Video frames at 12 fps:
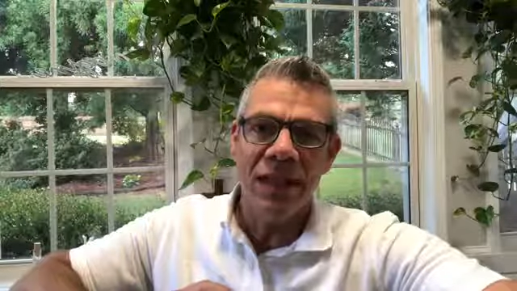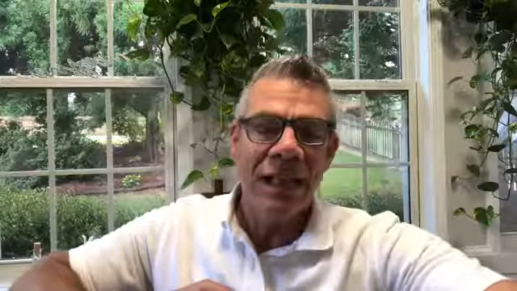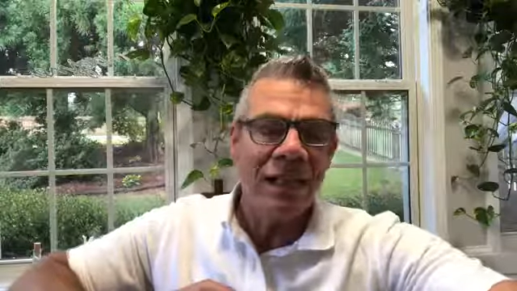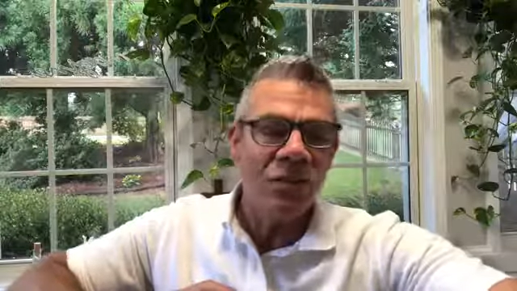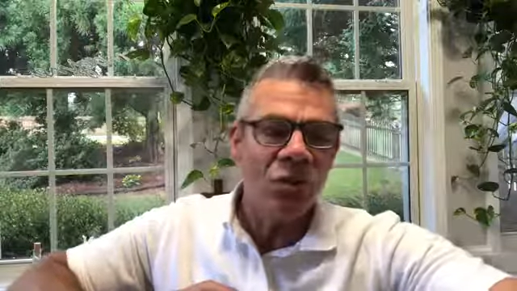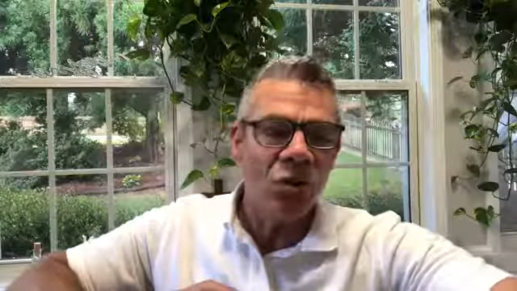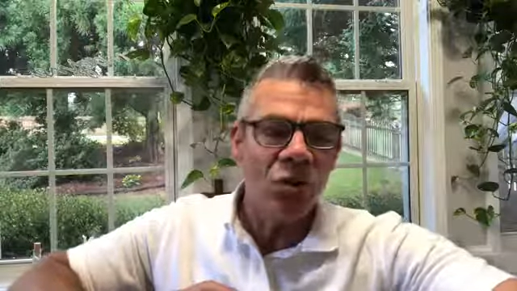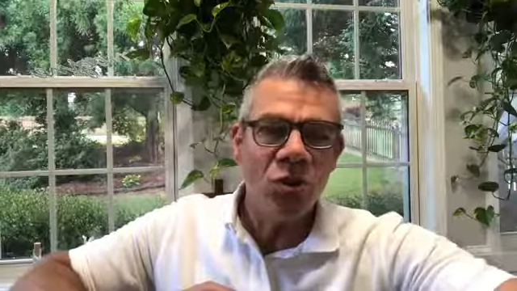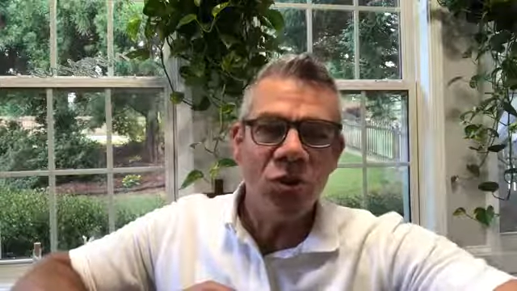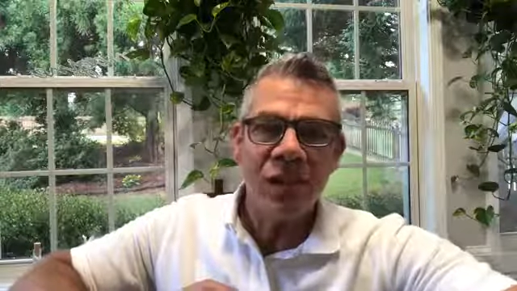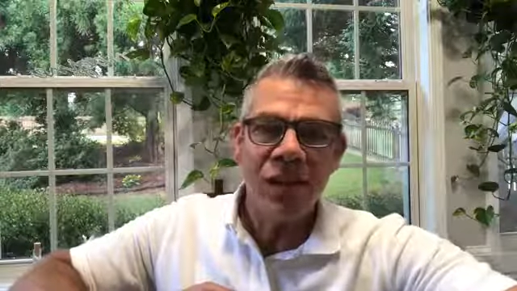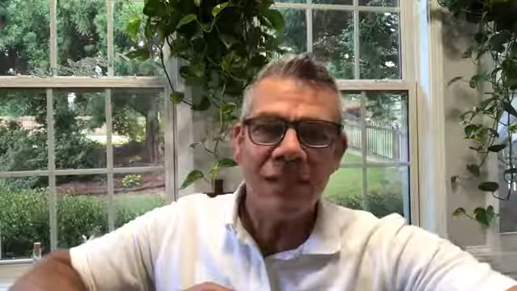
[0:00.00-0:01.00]
And so you
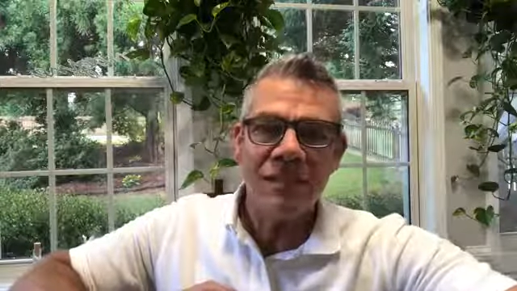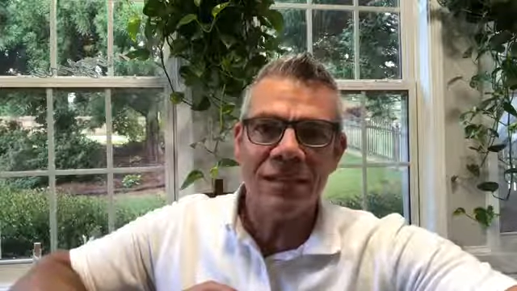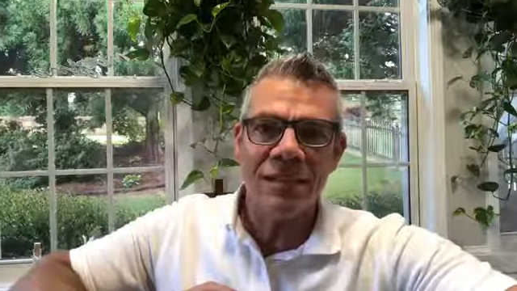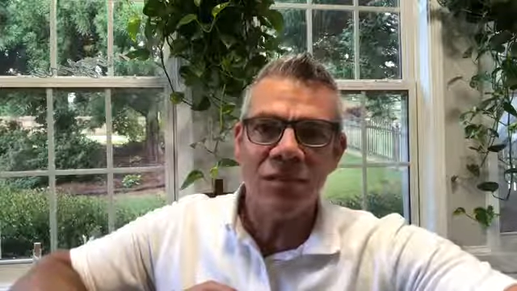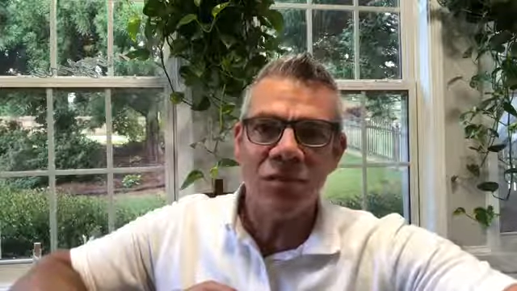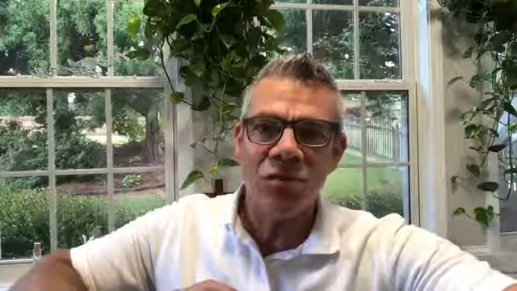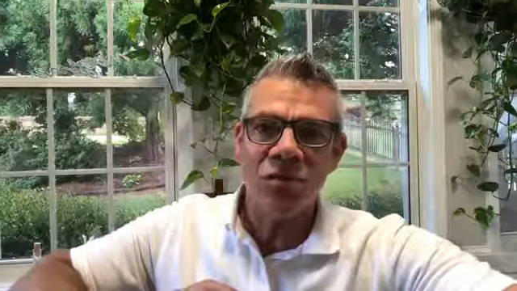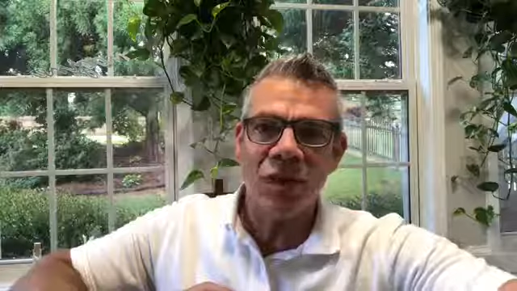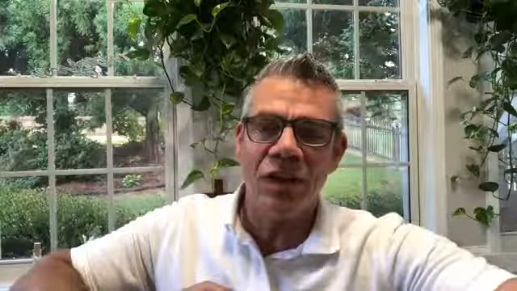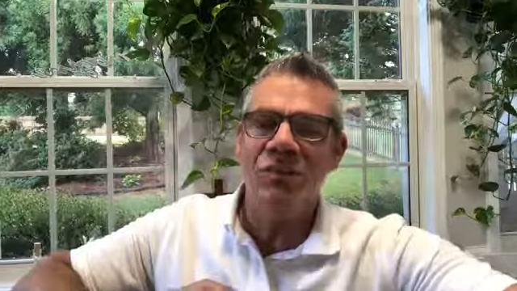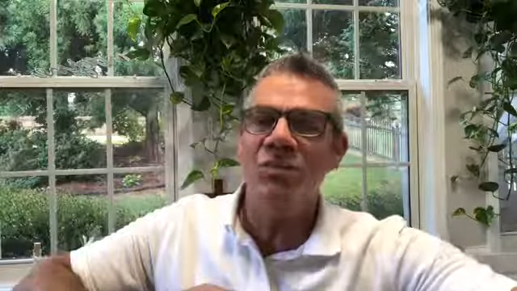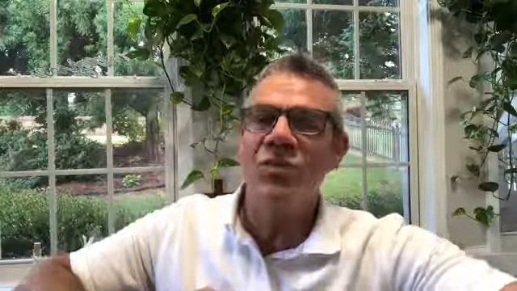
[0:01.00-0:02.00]
can't sit there and try
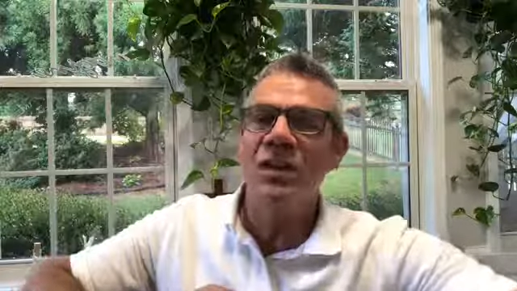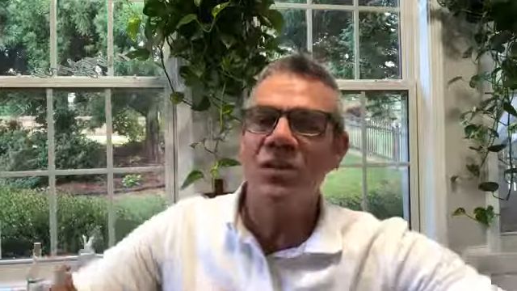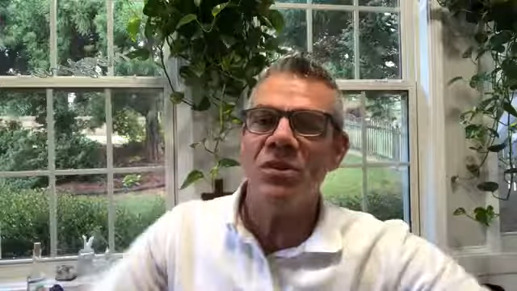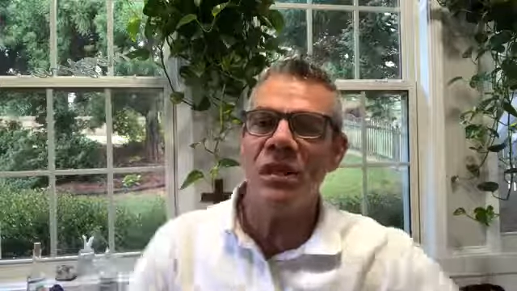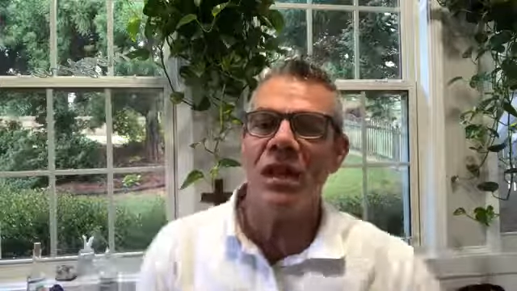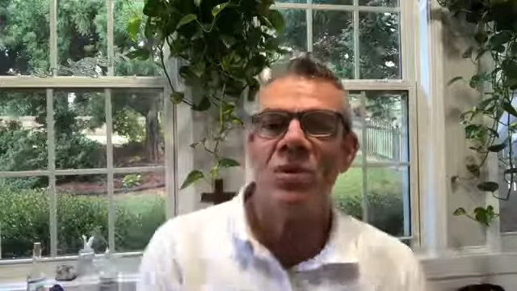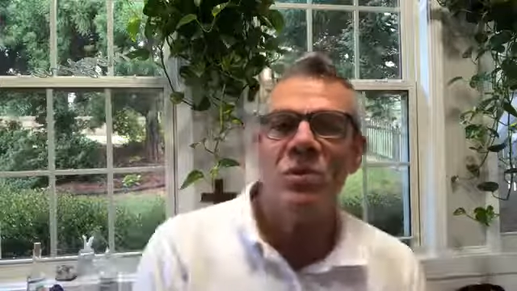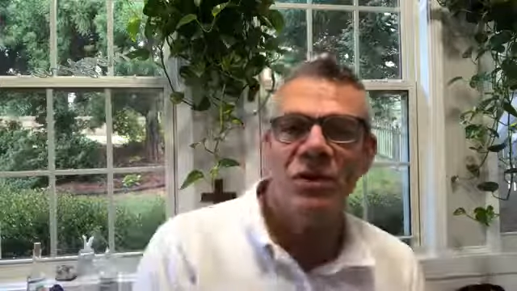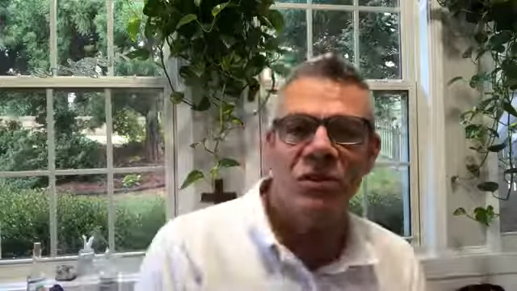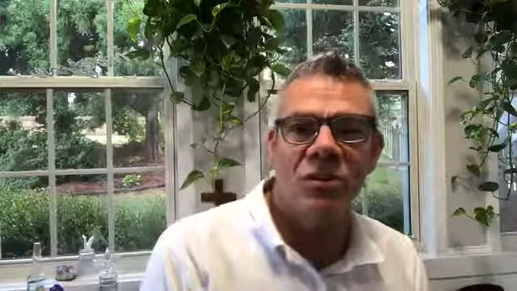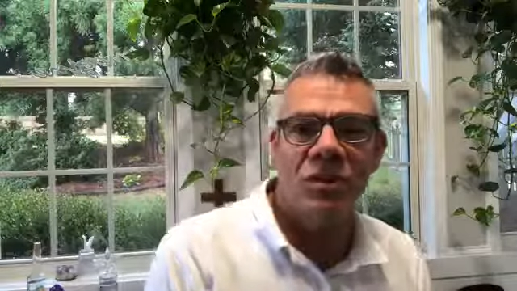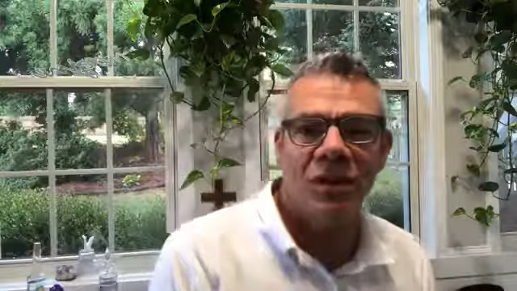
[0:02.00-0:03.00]
and figure it out when
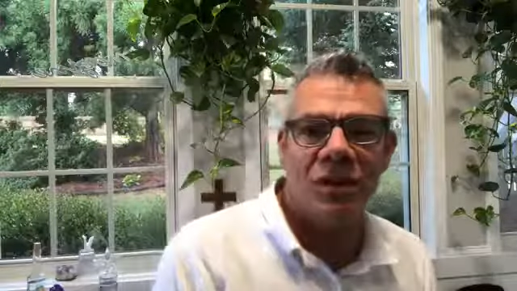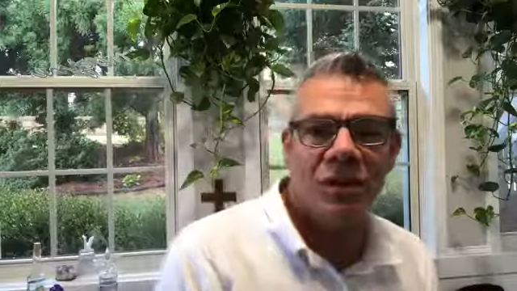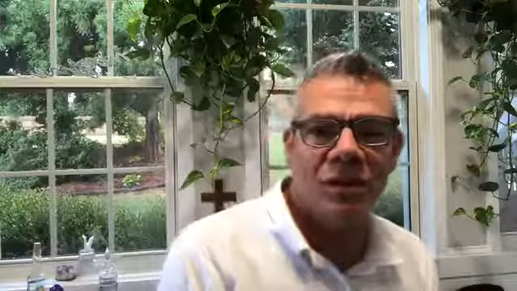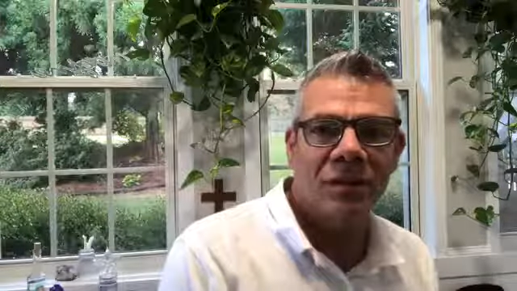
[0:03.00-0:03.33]
you're there.